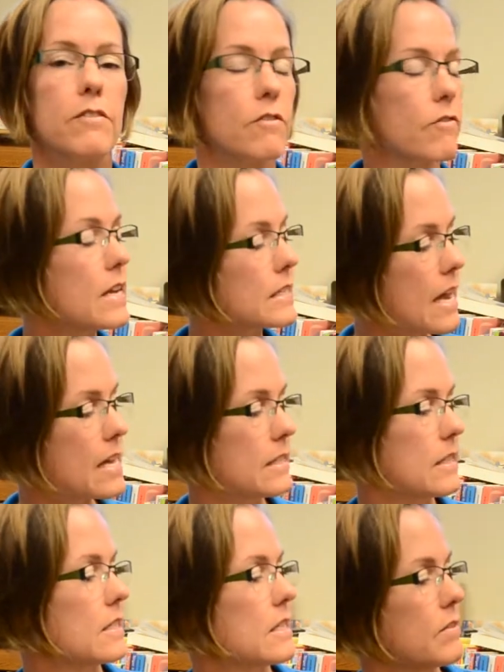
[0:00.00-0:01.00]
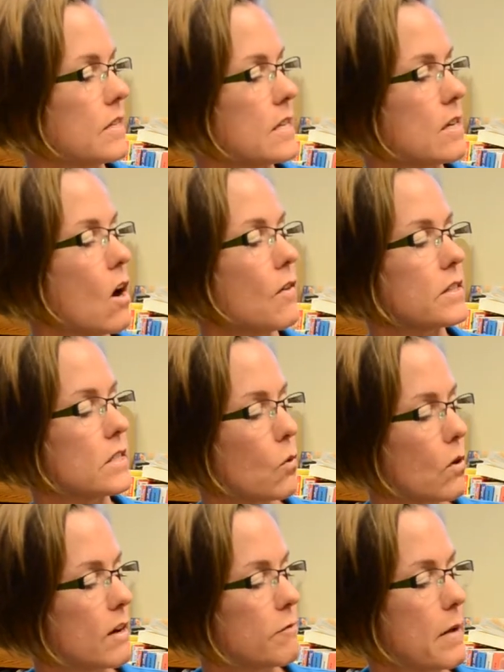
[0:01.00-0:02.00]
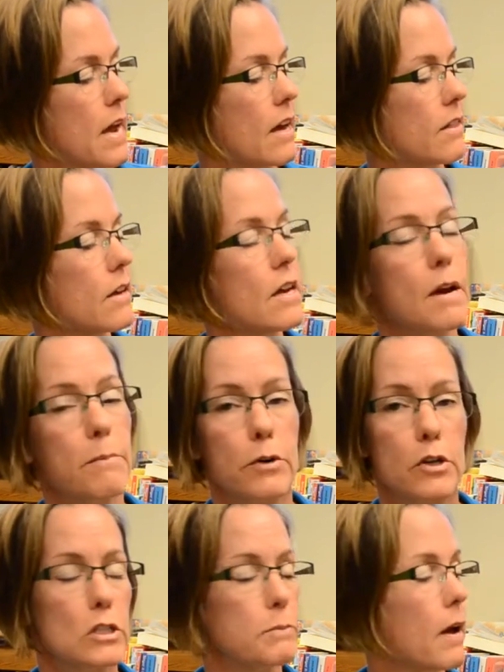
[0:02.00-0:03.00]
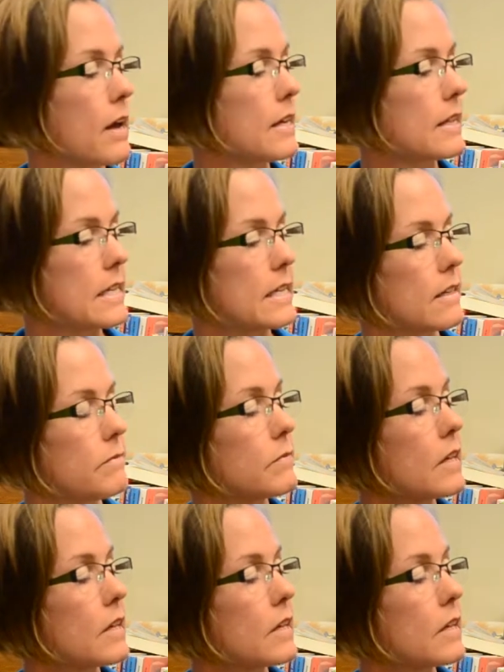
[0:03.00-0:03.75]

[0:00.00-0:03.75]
fantastic DVD called The Story of Math, produced by Athena.